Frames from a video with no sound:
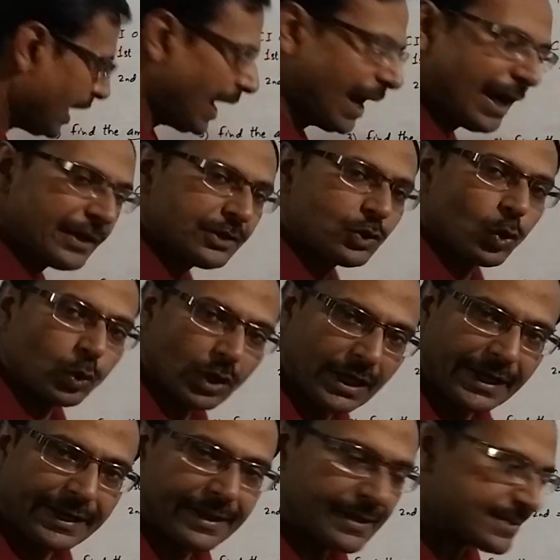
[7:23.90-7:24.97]
add total
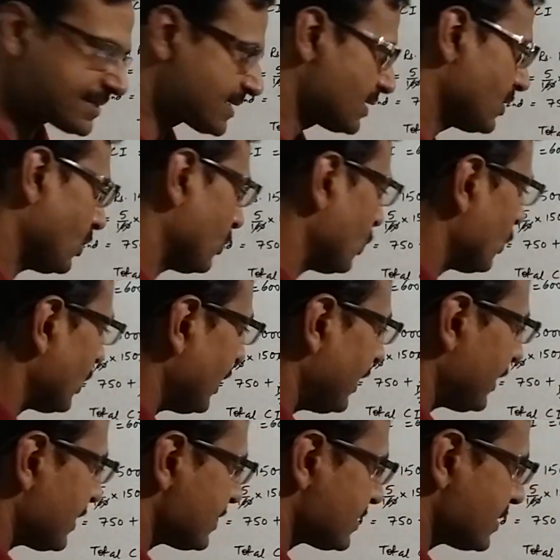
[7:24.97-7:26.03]
interest. Now total
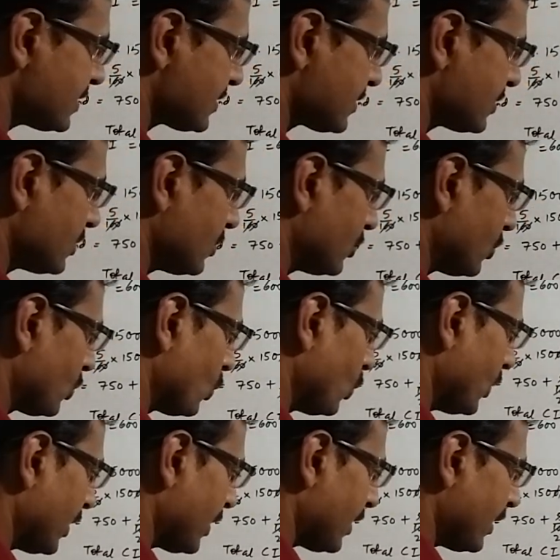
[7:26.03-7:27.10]
interest is
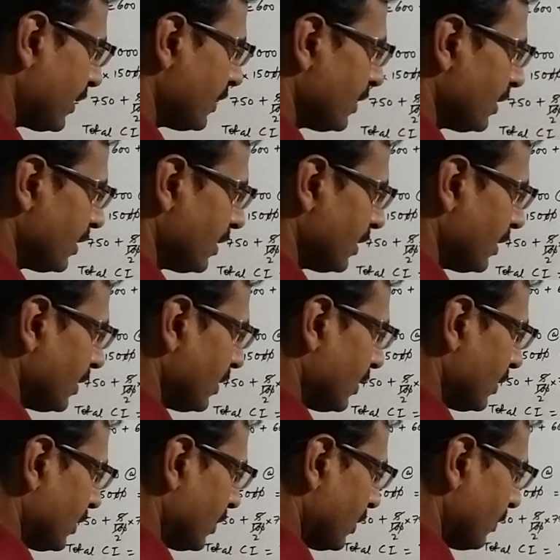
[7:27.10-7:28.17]
200
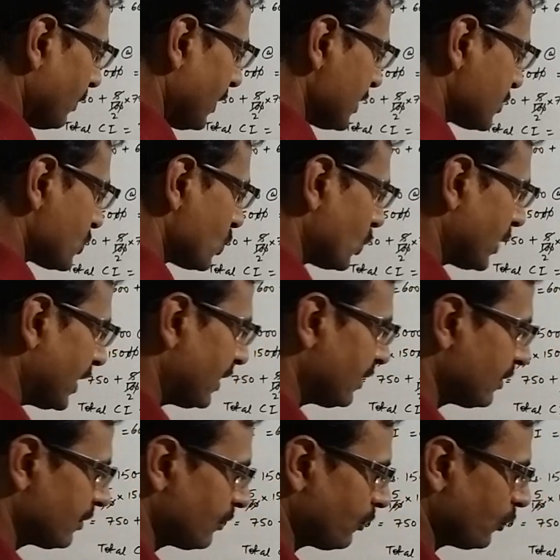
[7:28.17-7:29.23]
plus
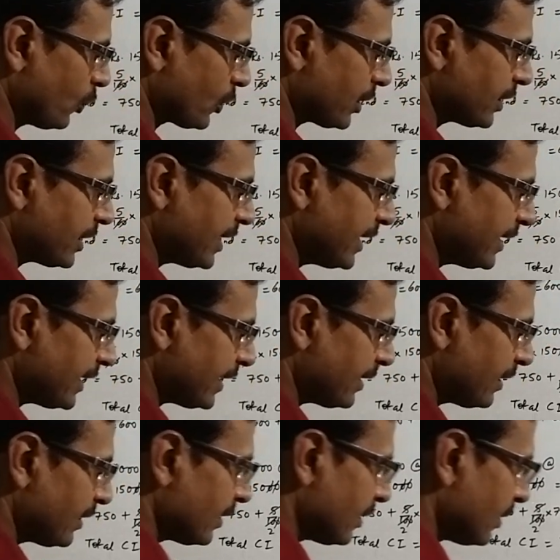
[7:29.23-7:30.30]
210,
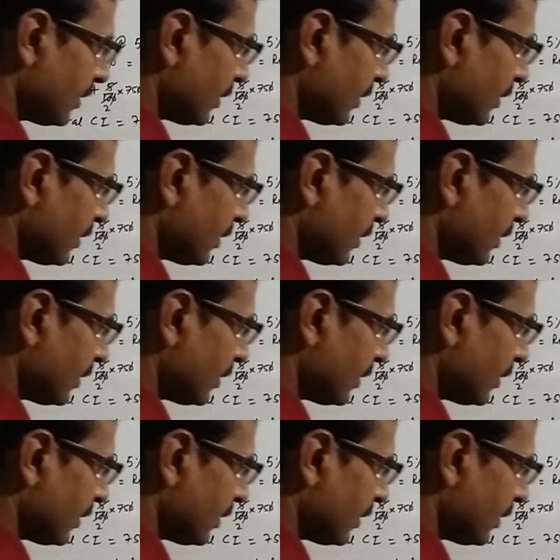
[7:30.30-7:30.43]
410,